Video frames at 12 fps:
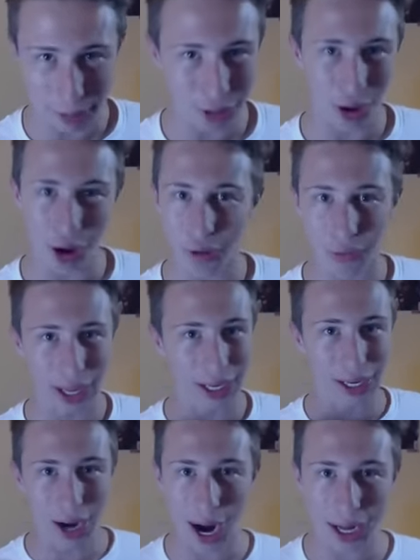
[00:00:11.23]
It's got over like
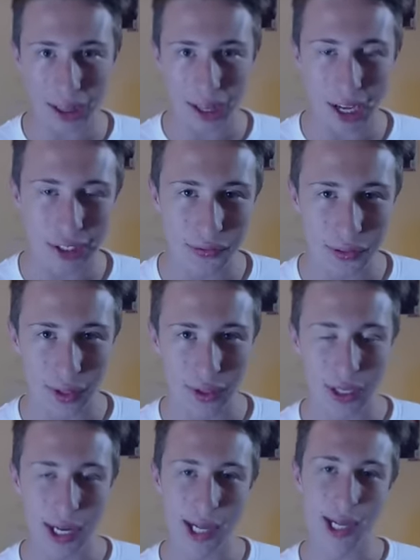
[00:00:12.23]
90,000 views.